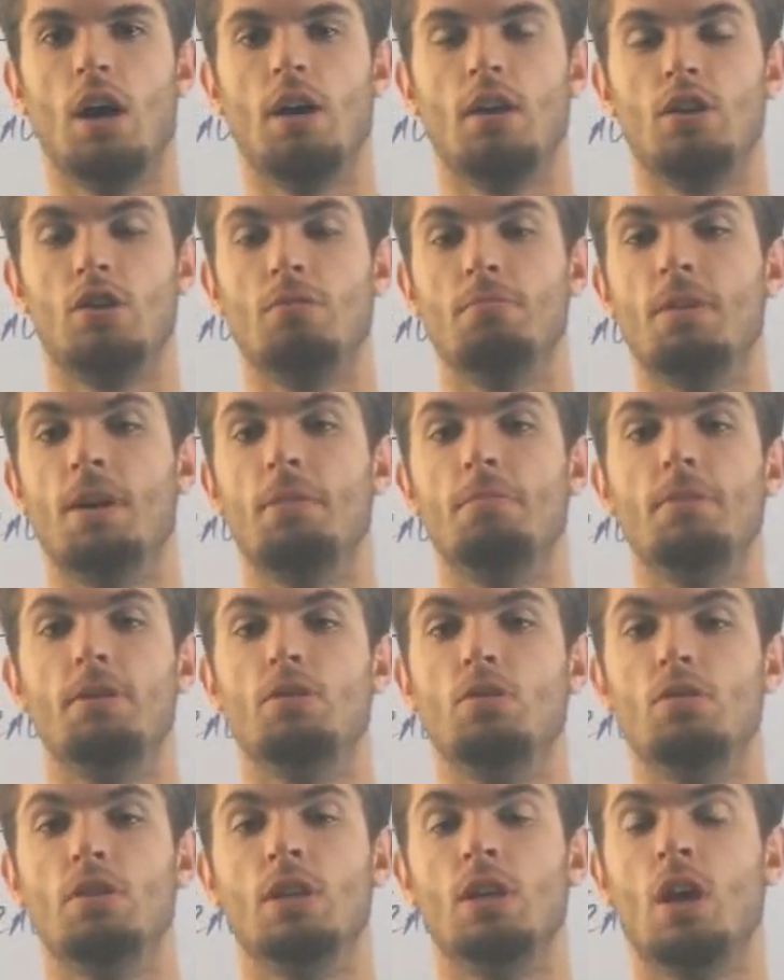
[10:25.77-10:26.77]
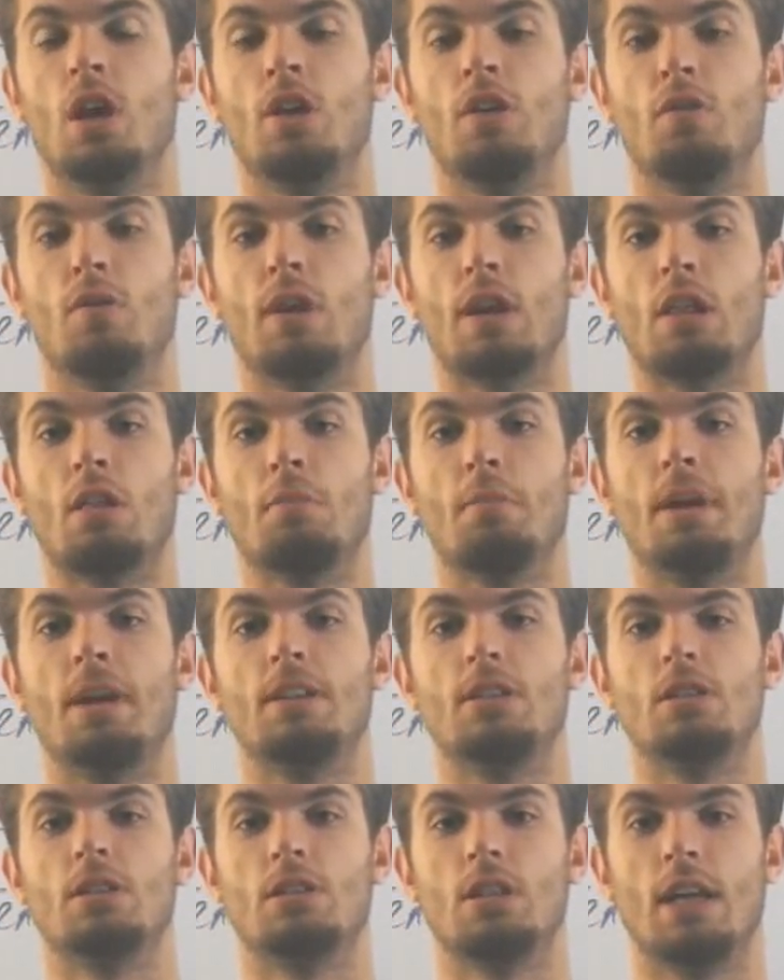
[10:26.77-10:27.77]
You might be doing it on the regular
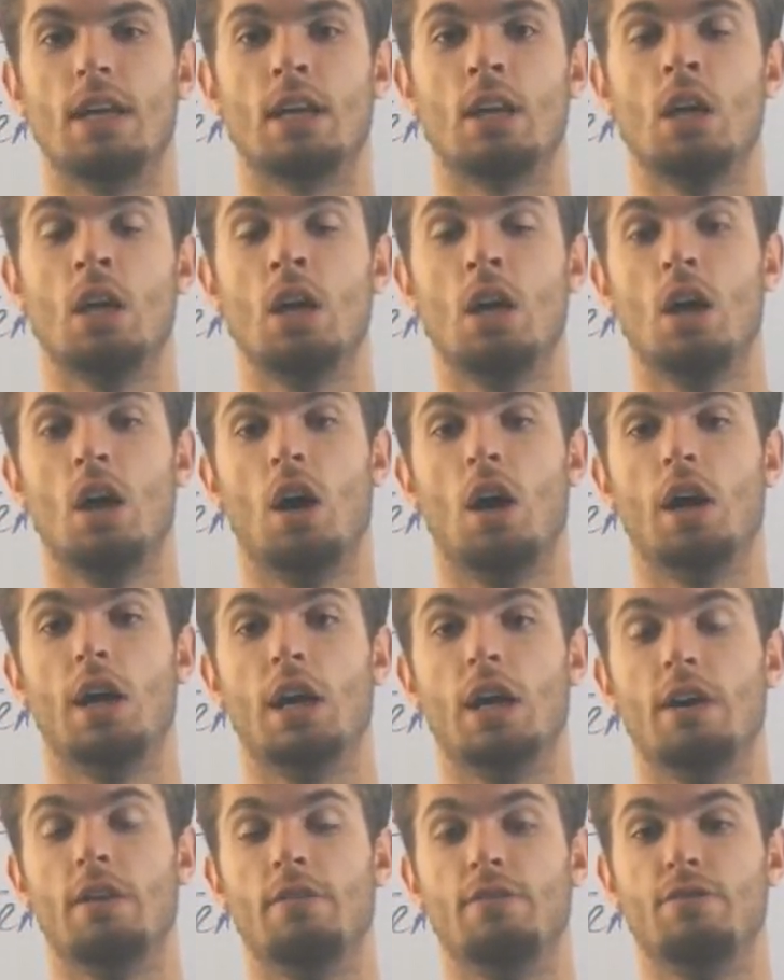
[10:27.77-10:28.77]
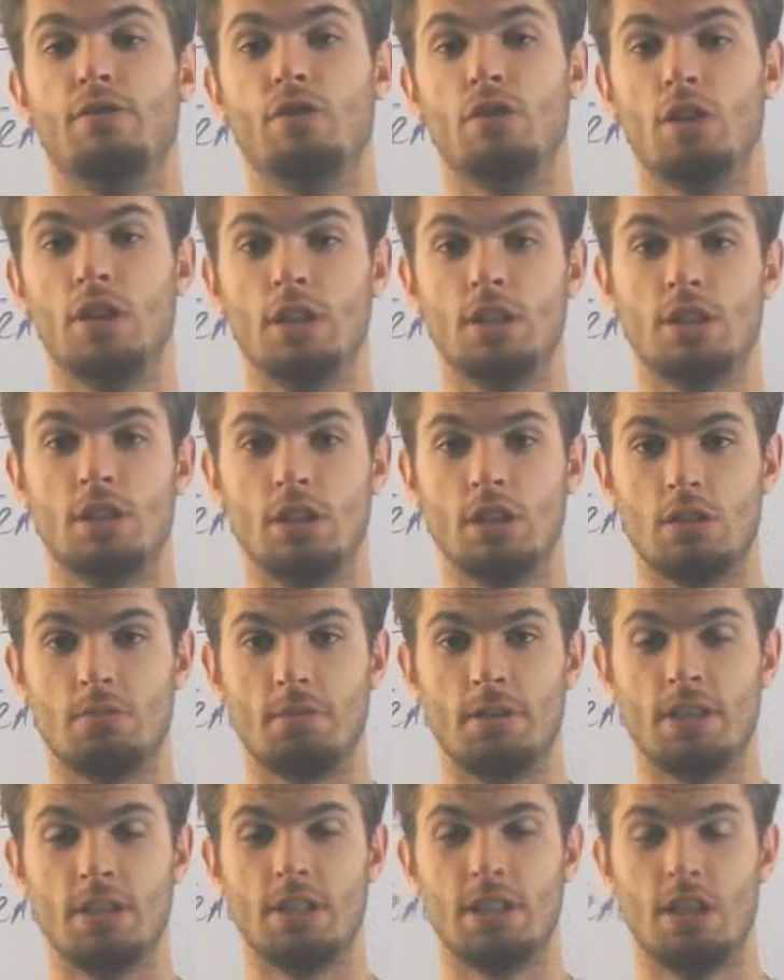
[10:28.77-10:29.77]
basis. Like, for instance,
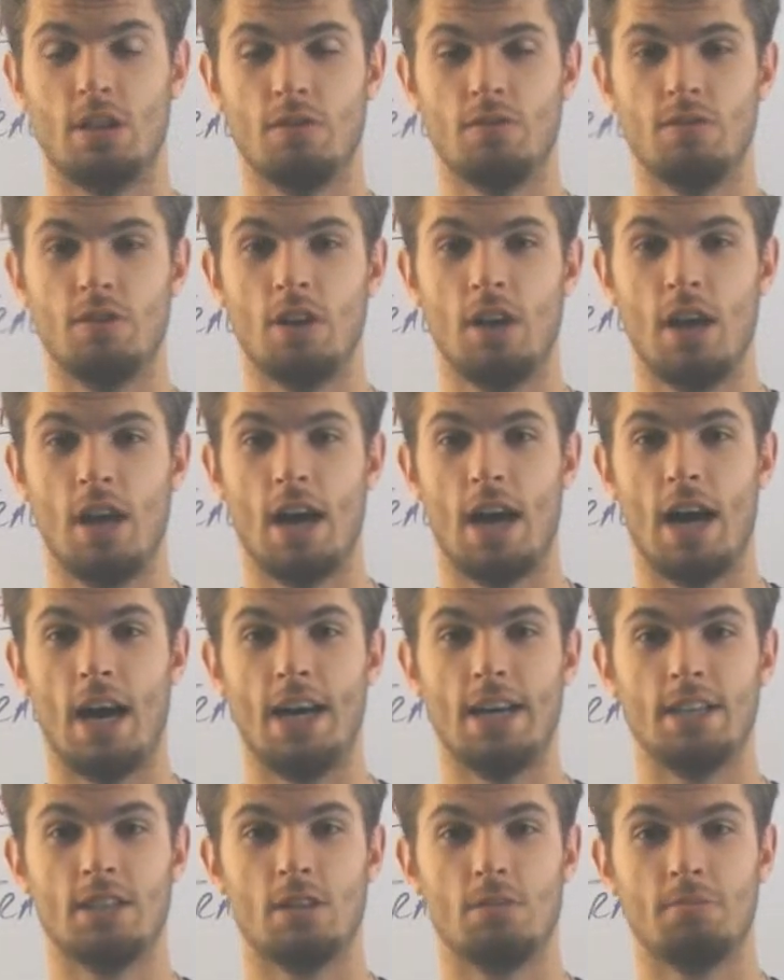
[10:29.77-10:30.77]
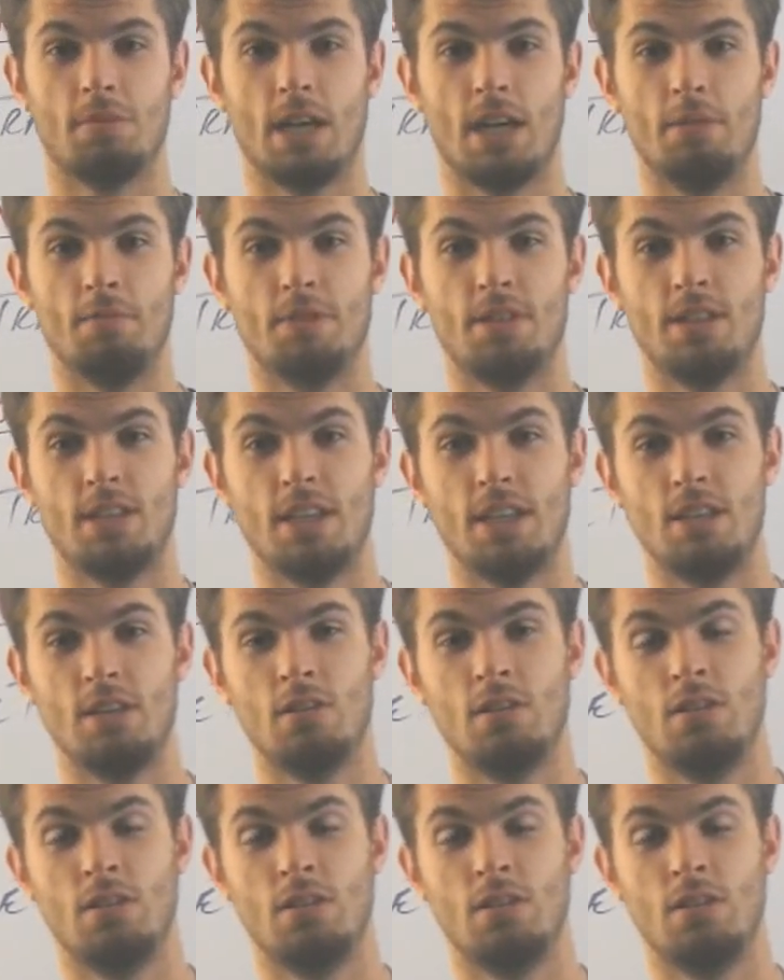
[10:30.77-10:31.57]
myself, I sometimes sit.